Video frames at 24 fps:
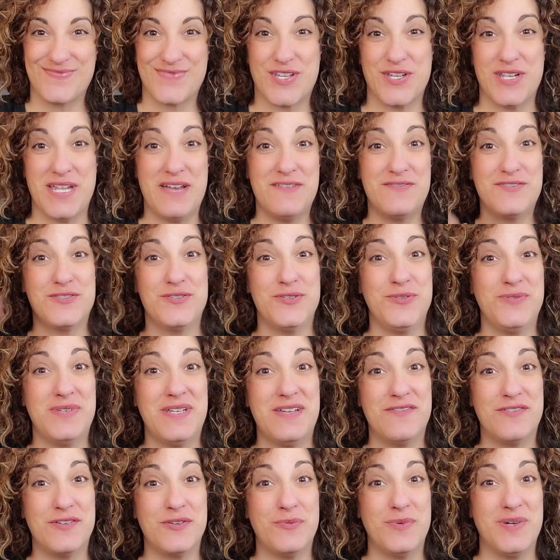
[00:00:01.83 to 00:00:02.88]
Good afternoon,
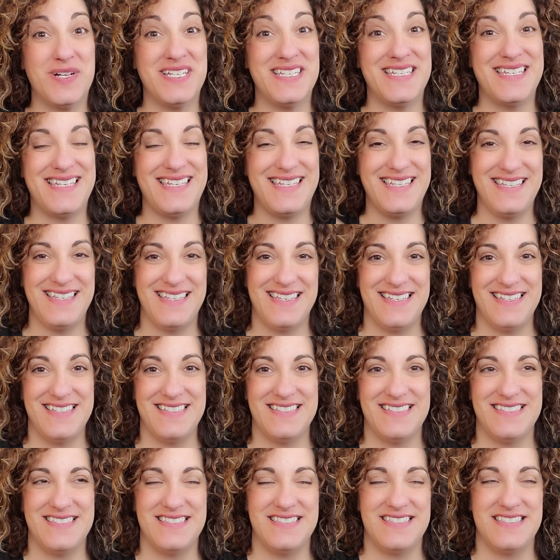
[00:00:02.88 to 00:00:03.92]
everyone. It
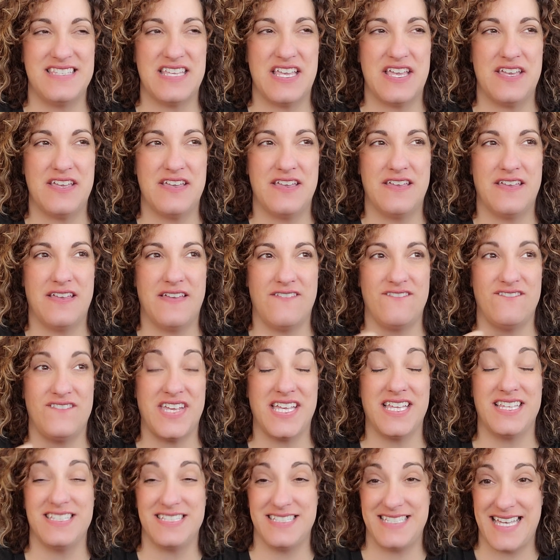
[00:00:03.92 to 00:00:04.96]
is
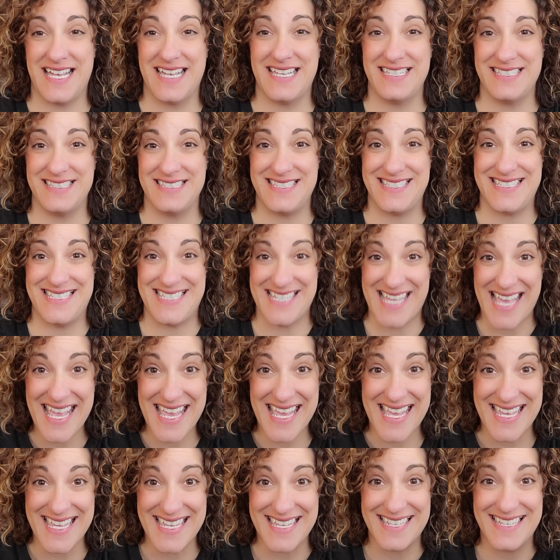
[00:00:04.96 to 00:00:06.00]
Valentine's
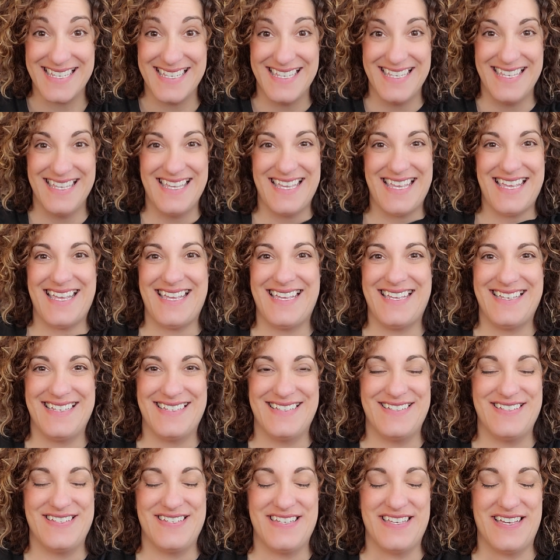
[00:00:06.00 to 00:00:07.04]
Day,
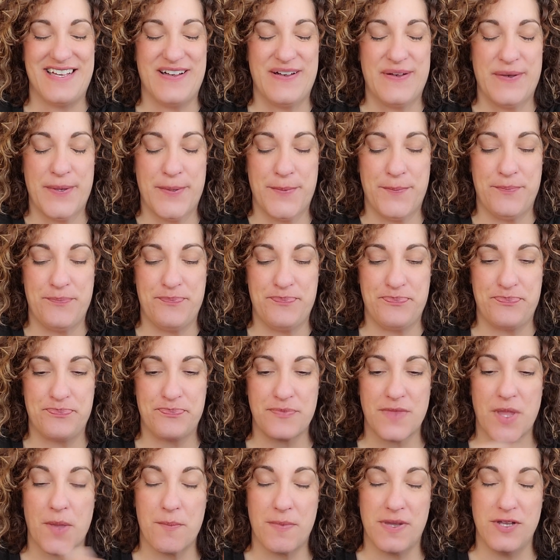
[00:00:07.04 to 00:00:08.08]
and um,
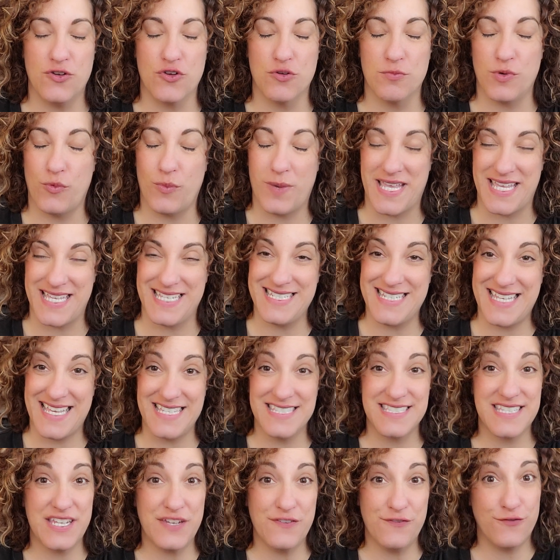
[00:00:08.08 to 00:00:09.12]
my normal weigh-in day
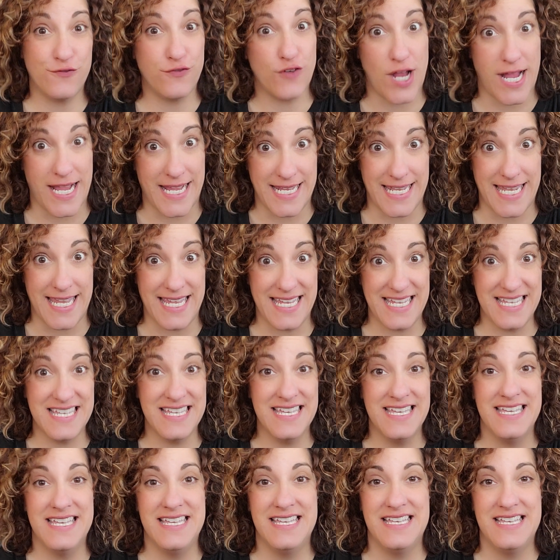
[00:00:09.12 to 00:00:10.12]
is on a Friday.